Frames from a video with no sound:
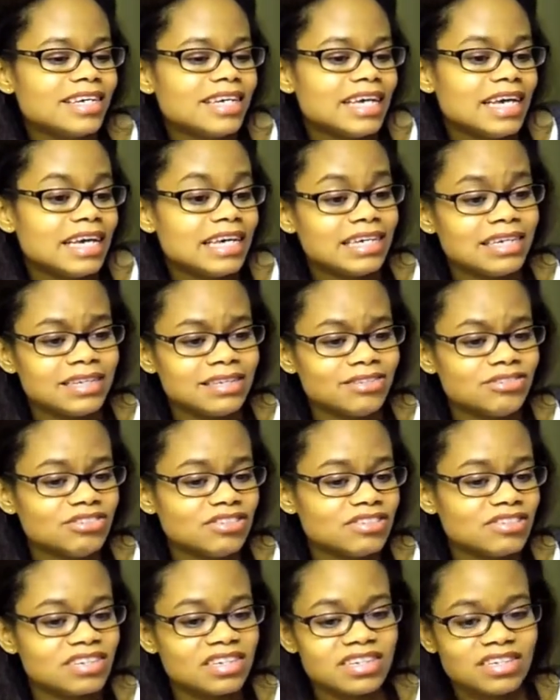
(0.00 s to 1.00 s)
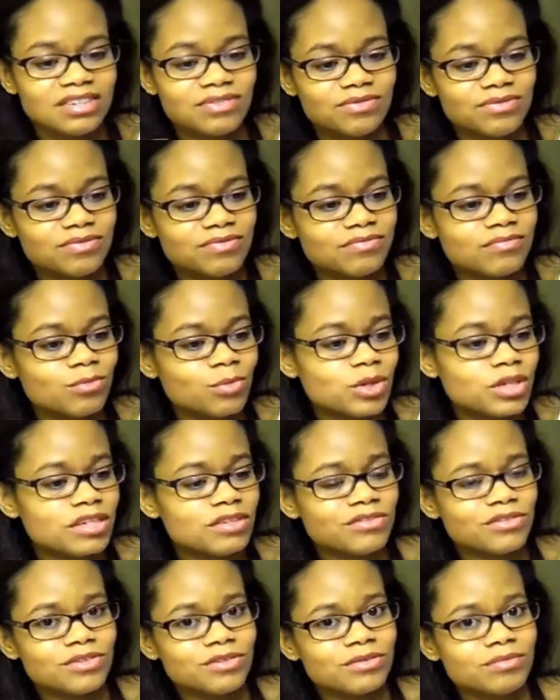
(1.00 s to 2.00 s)
and just kind of
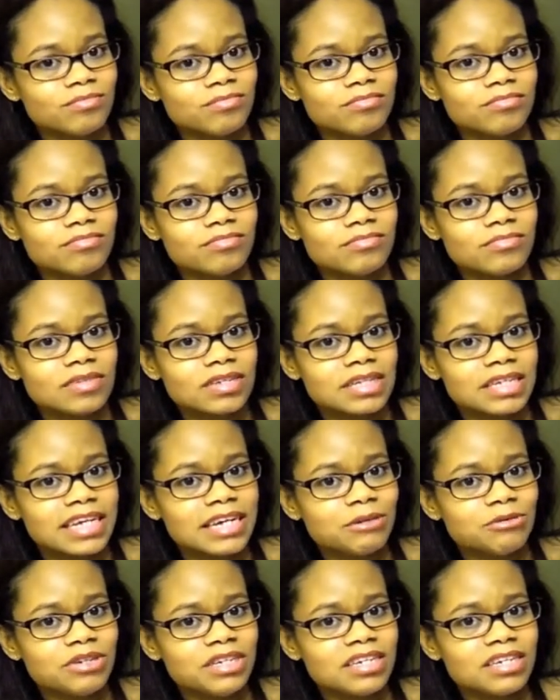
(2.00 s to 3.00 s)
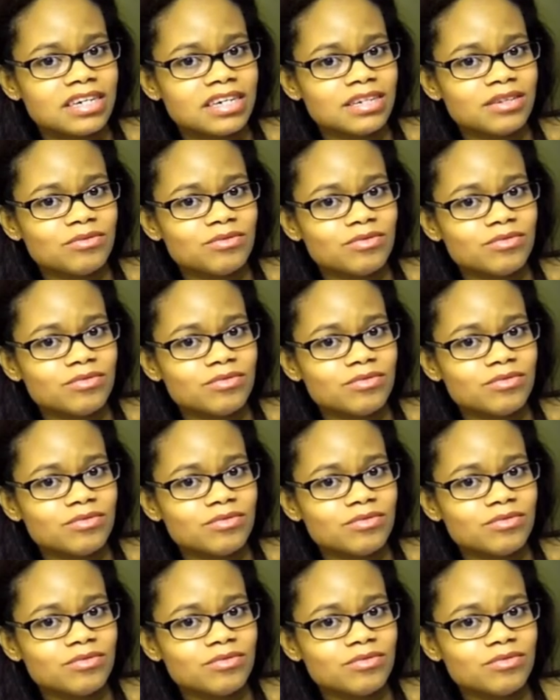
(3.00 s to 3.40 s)
whatever clowny kind of